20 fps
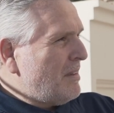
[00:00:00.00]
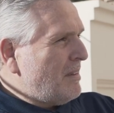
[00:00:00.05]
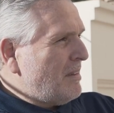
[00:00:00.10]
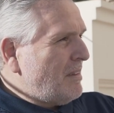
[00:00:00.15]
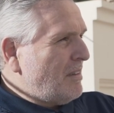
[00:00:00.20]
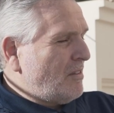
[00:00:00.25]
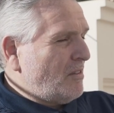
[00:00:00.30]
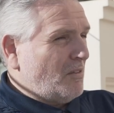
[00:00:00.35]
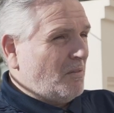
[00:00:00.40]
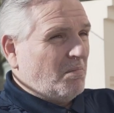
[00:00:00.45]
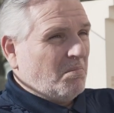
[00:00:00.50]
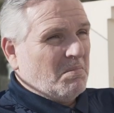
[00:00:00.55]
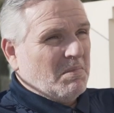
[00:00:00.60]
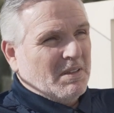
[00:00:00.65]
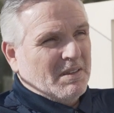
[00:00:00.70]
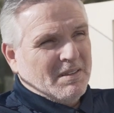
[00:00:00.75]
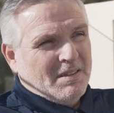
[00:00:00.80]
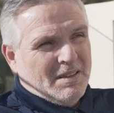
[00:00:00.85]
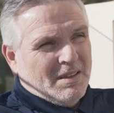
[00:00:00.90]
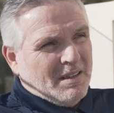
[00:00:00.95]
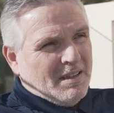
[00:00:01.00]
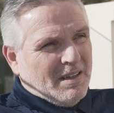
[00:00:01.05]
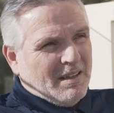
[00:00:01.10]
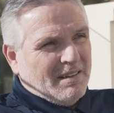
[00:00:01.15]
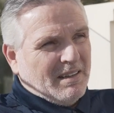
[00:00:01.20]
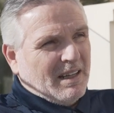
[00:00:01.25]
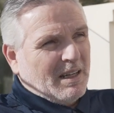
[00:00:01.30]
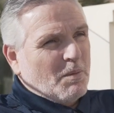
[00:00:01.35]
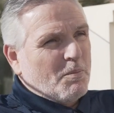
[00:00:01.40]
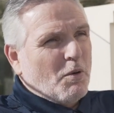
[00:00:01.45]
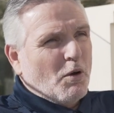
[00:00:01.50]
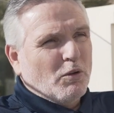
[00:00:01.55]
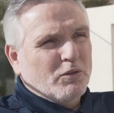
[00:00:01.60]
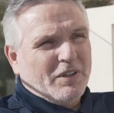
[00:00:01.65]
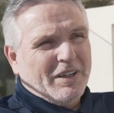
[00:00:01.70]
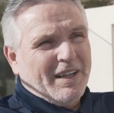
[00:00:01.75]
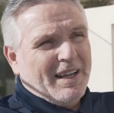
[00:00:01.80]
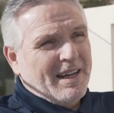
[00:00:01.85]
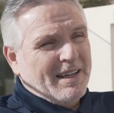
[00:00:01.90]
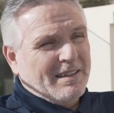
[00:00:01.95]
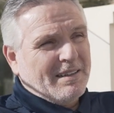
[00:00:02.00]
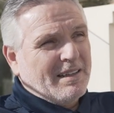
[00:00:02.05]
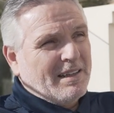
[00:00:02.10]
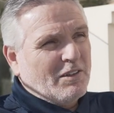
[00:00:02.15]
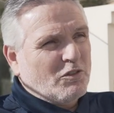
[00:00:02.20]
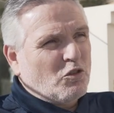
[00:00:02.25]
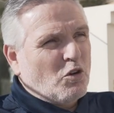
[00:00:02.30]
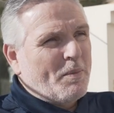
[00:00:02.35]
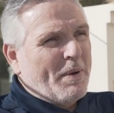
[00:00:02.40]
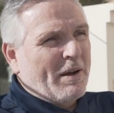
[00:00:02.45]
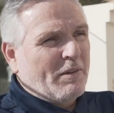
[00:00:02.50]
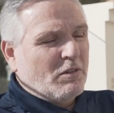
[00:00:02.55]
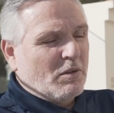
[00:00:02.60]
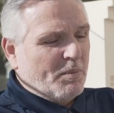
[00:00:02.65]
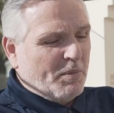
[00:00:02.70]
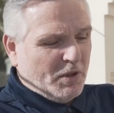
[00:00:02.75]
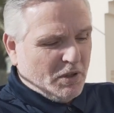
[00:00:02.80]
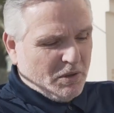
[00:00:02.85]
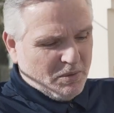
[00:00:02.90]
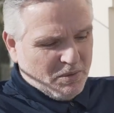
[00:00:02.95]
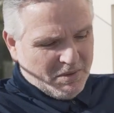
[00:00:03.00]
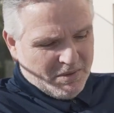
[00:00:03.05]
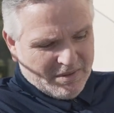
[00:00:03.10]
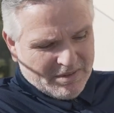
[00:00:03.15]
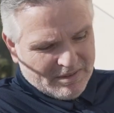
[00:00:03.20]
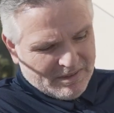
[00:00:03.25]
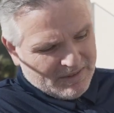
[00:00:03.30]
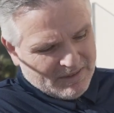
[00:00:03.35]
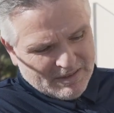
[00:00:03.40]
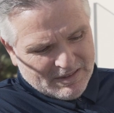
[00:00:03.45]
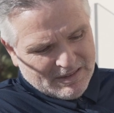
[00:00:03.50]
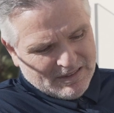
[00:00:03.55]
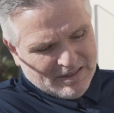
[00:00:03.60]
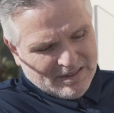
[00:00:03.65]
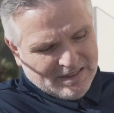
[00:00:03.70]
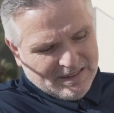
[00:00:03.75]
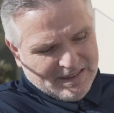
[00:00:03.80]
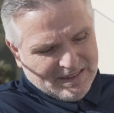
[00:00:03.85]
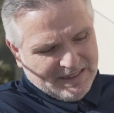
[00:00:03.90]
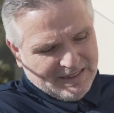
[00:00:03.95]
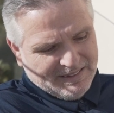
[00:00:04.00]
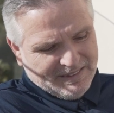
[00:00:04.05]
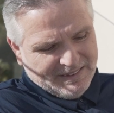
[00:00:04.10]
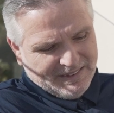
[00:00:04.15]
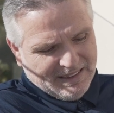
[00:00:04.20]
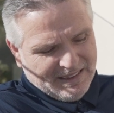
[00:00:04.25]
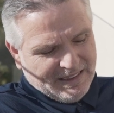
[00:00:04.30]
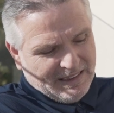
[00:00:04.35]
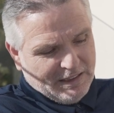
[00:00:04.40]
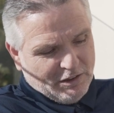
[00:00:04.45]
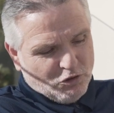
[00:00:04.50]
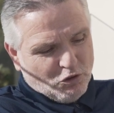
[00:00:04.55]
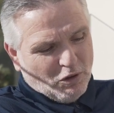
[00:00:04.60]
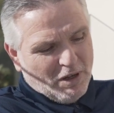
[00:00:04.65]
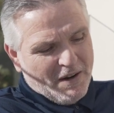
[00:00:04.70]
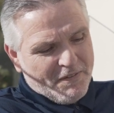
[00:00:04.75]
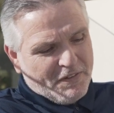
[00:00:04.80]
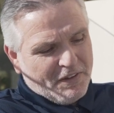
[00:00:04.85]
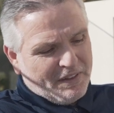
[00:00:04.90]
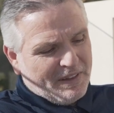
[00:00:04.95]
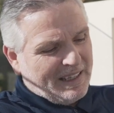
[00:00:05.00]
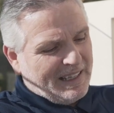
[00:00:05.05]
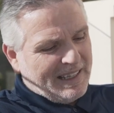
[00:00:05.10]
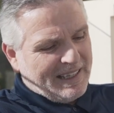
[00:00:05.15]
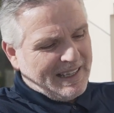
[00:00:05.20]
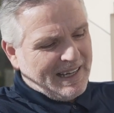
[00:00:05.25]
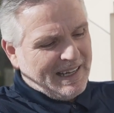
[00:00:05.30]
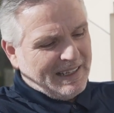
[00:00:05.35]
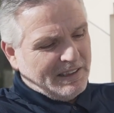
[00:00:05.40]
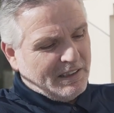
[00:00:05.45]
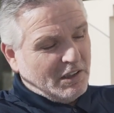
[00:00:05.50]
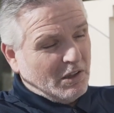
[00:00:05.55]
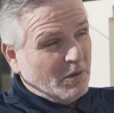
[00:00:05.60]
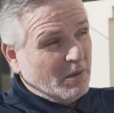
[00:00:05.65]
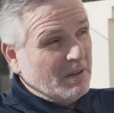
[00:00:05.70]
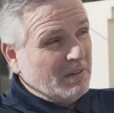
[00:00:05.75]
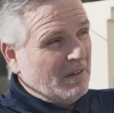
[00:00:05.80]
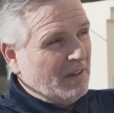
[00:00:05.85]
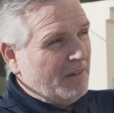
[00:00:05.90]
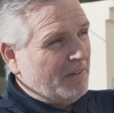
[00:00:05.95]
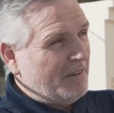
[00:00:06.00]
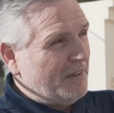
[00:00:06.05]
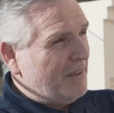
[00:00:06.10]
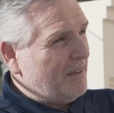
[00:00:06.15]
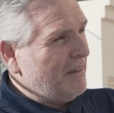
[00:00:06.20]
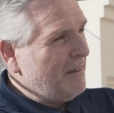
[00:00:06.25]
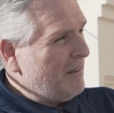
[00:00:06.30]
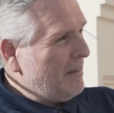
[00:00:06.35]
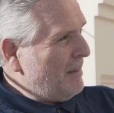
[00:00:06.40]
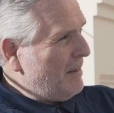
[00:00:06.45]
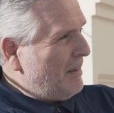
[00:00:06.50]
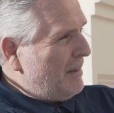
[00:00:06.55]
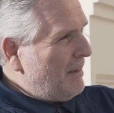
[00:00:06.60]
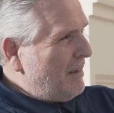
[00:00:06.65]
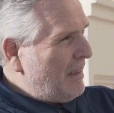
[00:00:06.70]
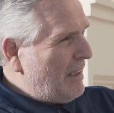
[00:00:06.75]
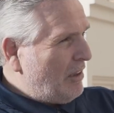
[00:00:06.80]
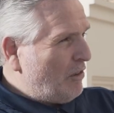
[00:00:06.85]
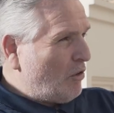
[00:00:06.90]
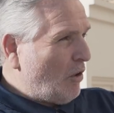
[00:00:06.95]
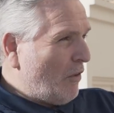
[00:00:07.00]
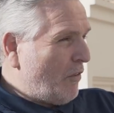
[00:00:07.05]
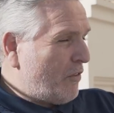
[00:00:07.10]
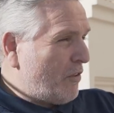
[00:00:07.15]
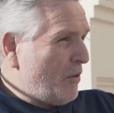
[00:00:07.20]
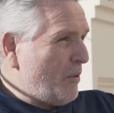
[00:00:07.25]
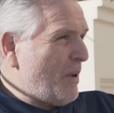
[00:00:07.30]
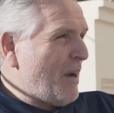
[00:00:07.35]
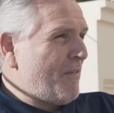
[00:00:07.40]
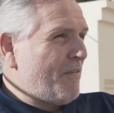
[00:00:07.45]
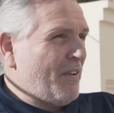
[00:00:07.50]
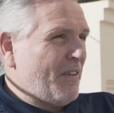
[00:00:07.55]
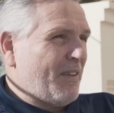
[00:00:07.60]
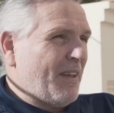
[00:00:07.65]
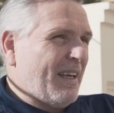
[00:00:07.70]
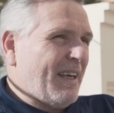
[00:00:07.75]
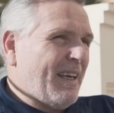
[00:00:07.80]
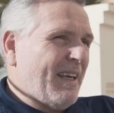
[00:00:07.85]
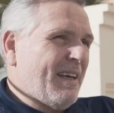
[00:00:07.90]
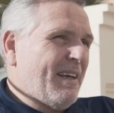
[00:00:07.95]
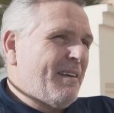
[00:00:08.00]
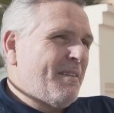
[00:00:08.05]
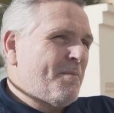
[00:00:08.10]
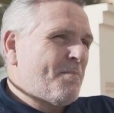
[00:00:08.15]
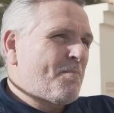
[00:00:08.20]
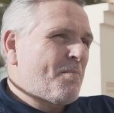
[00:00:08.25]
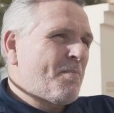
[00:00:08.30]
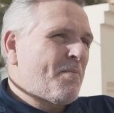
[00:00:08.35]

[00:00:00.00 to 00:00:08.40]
uh, it's, it's like a bolt of lightning. It's come out the blue, and it's uh, he's done everything he can. You know, he's even he's gone through everything here.